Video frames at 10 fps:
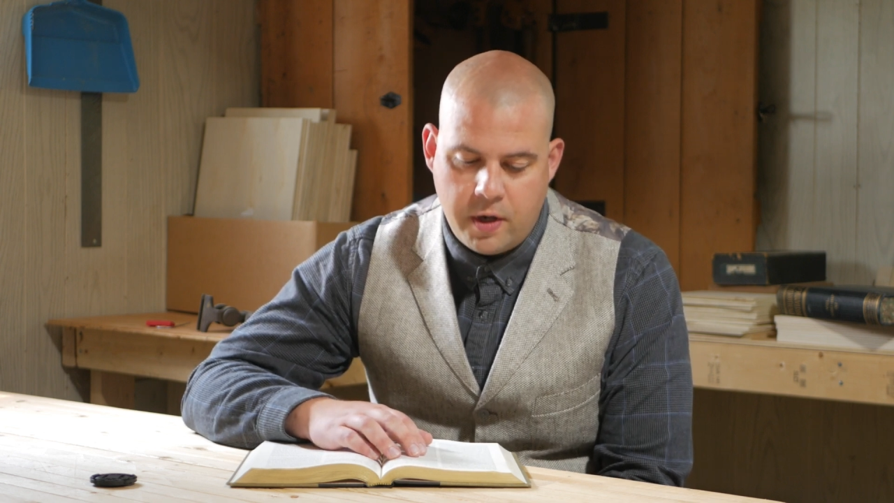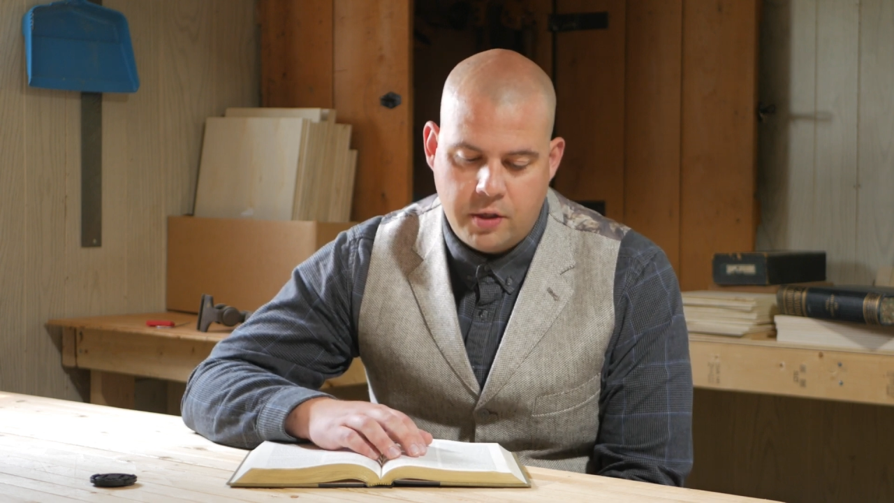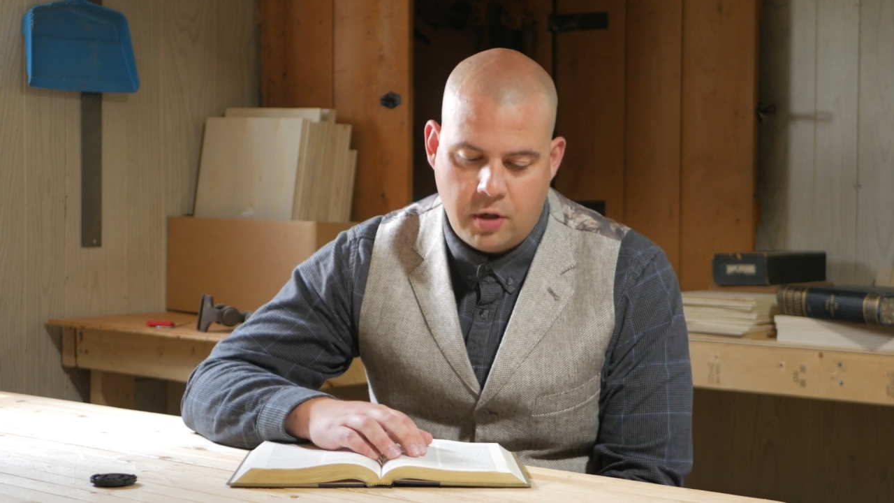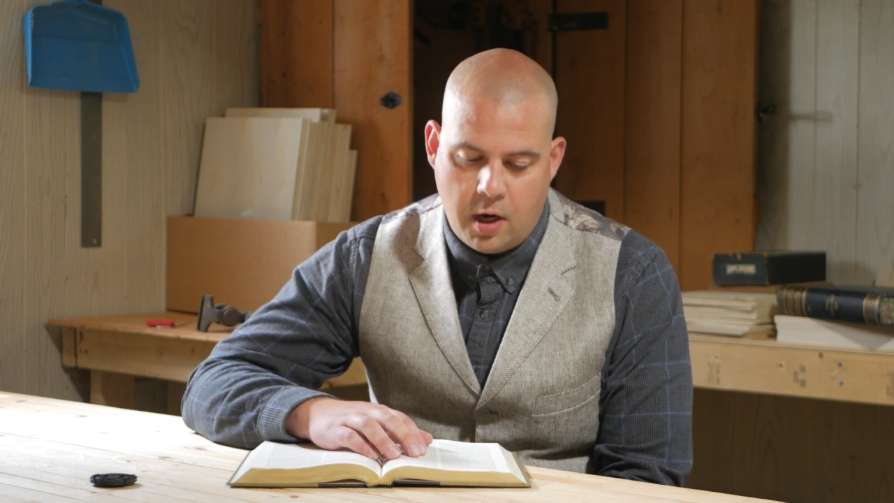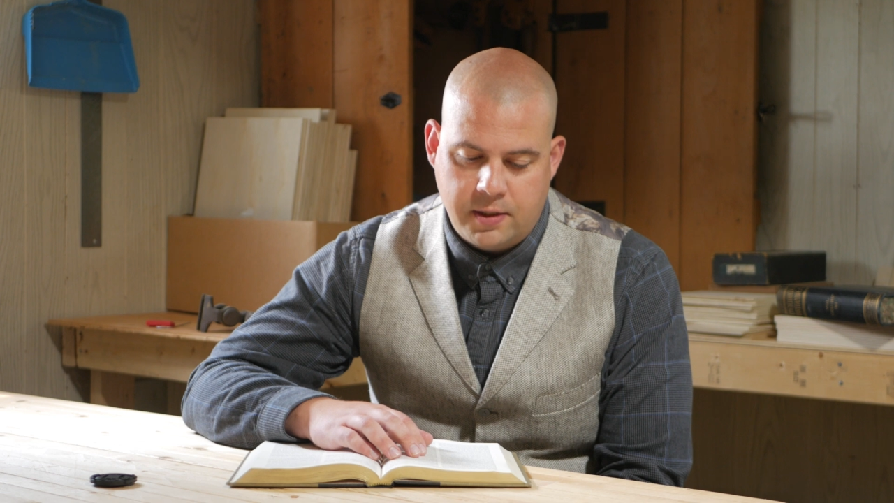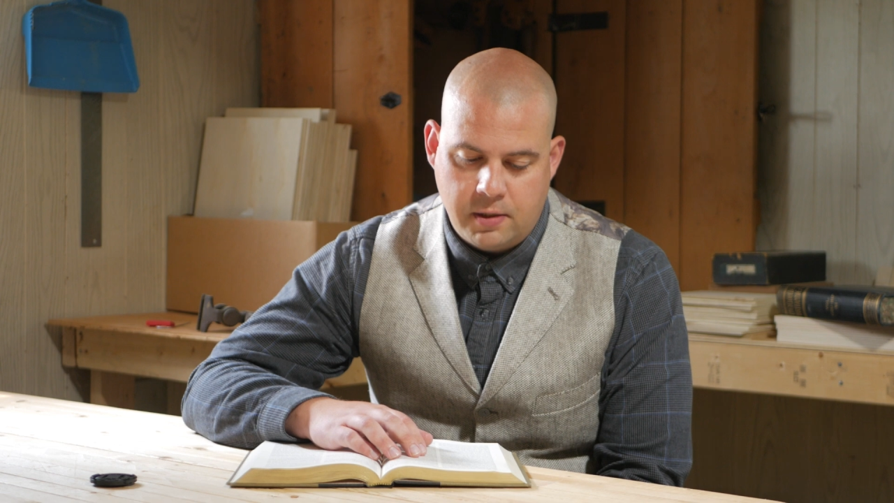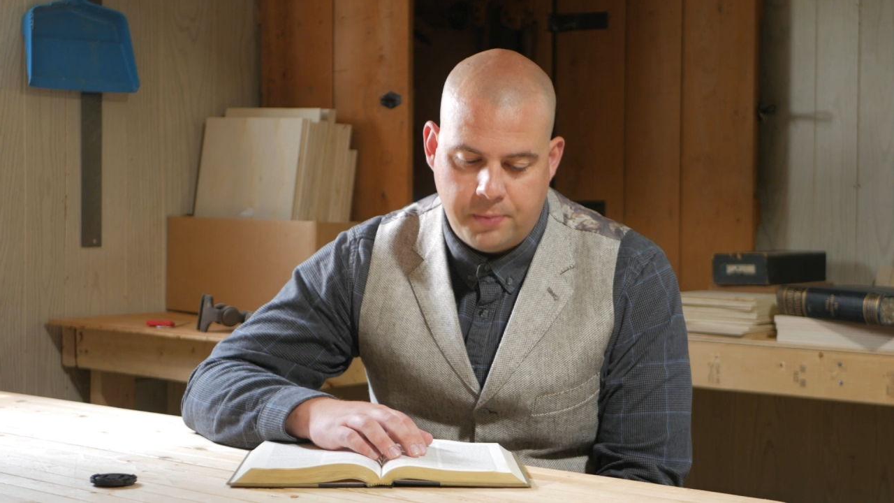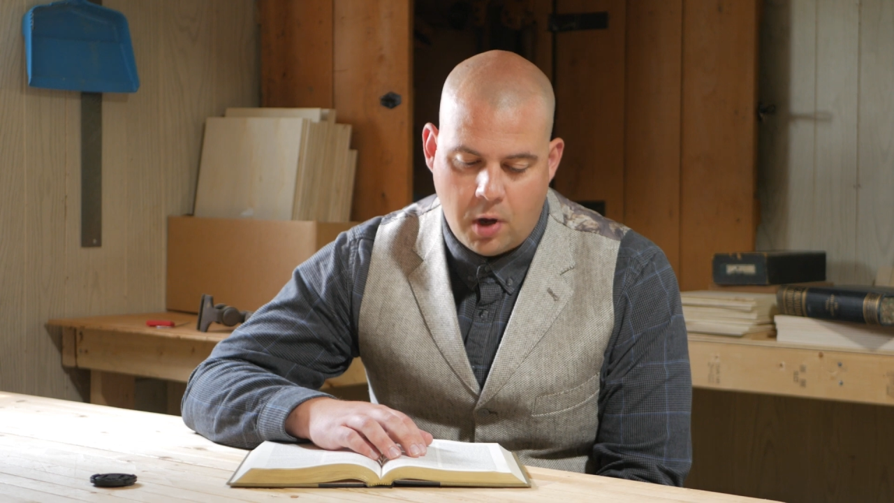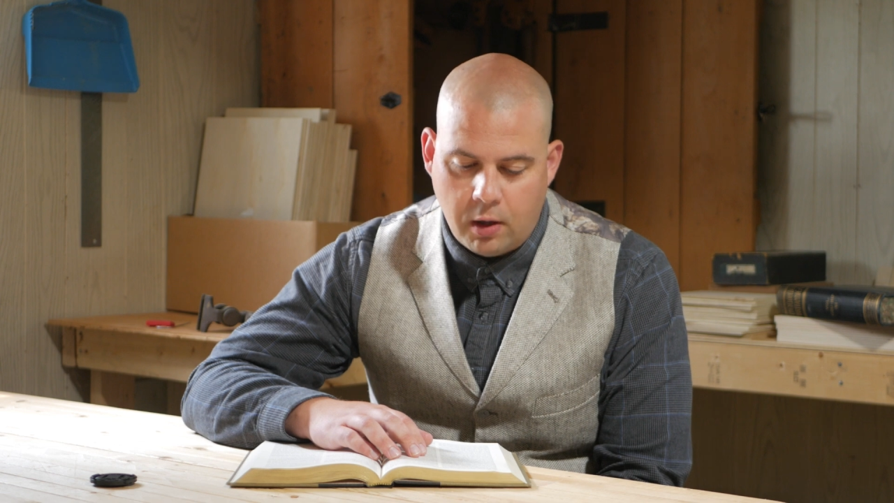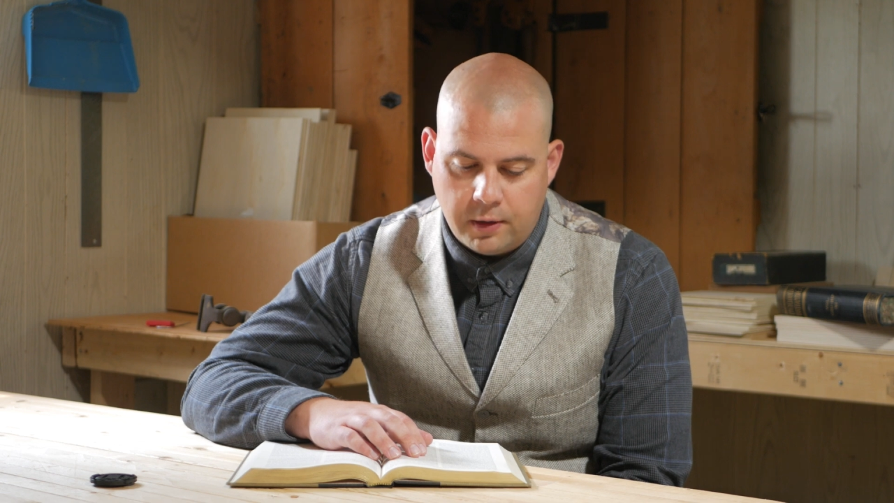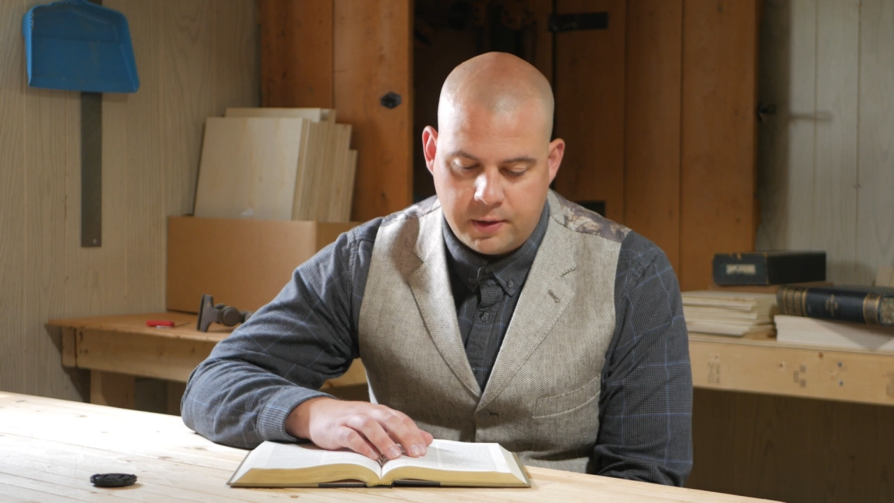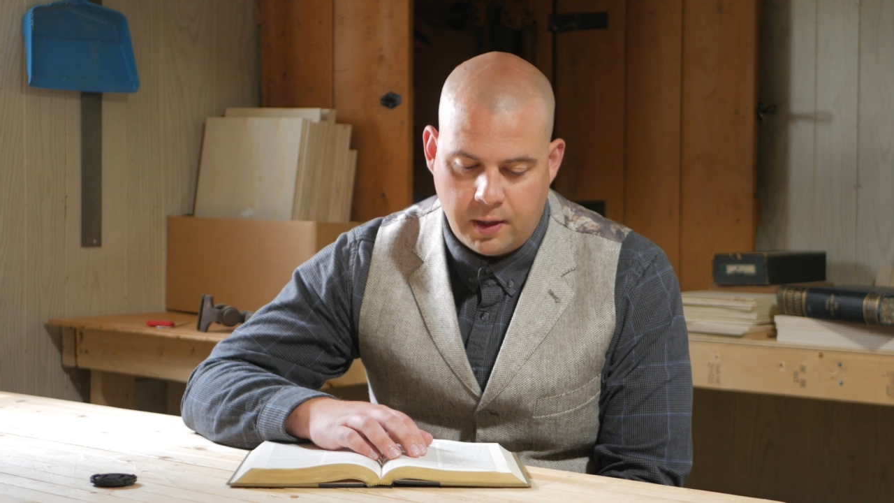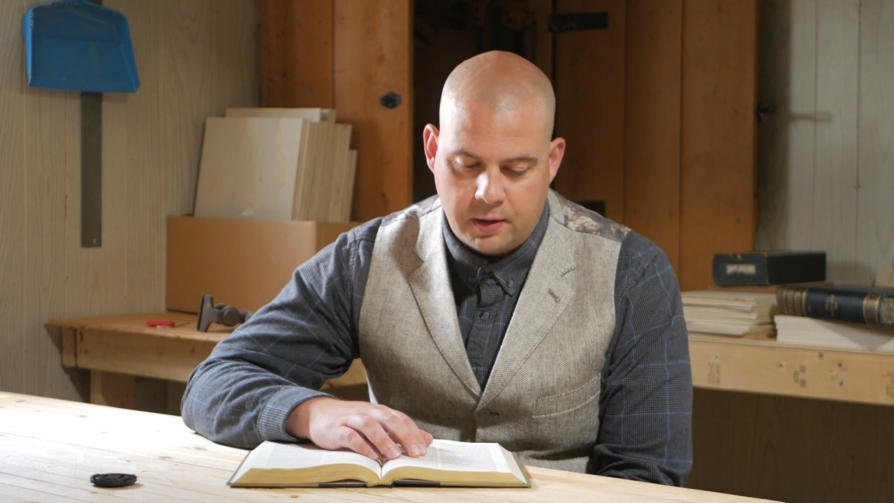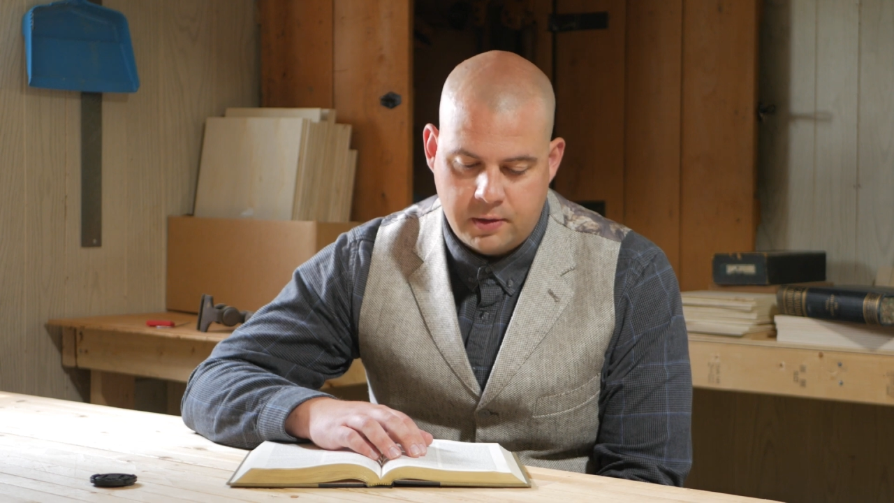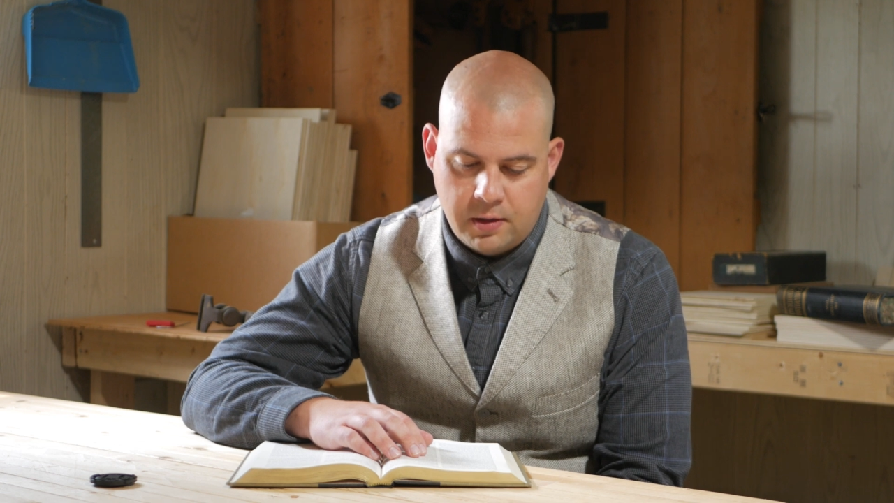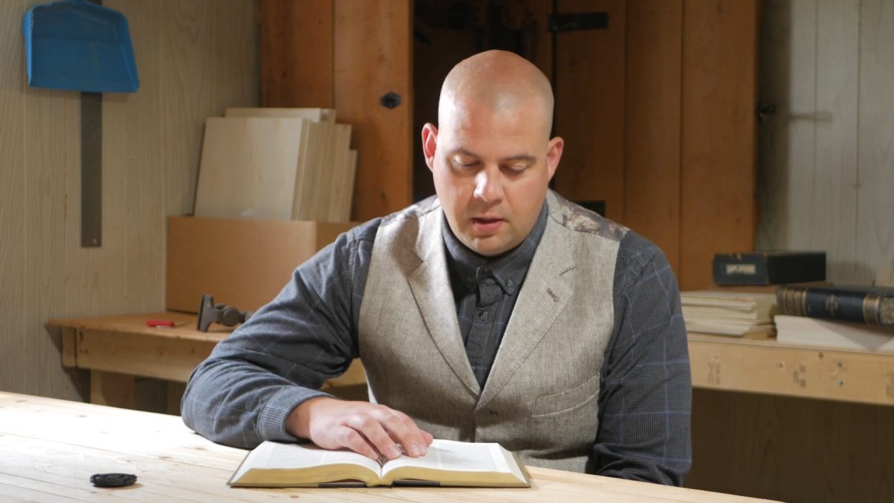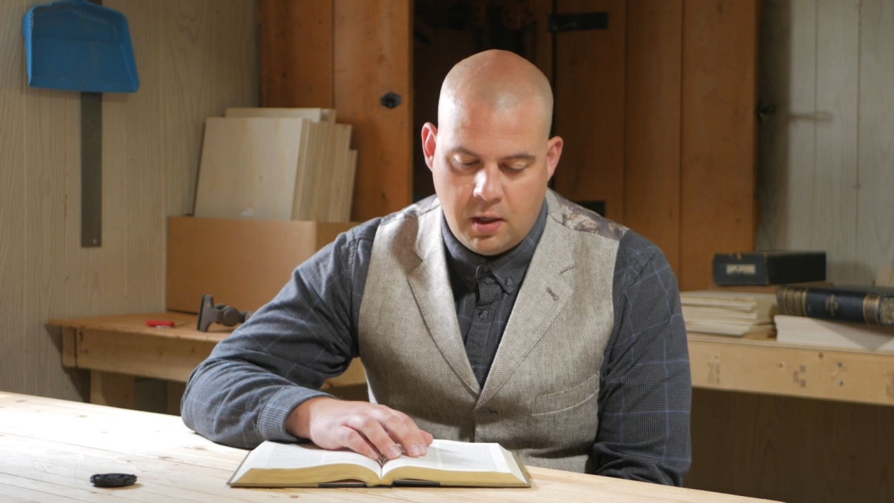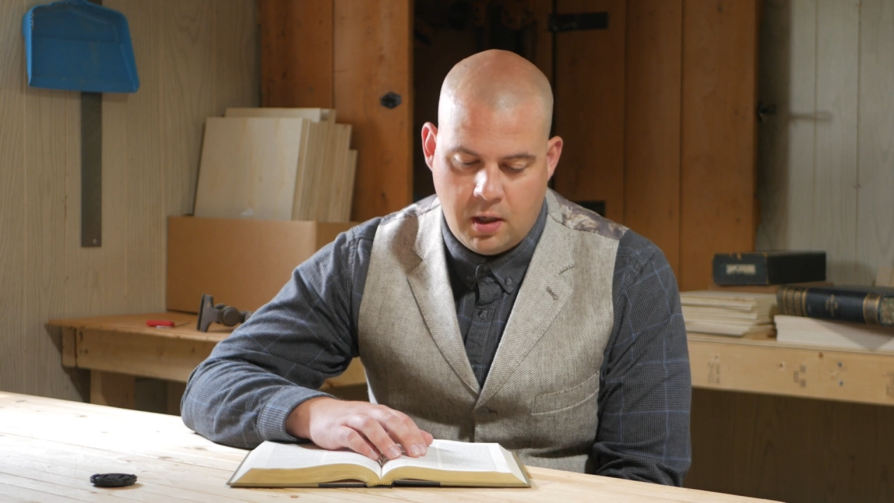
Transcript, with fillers: interest in politics,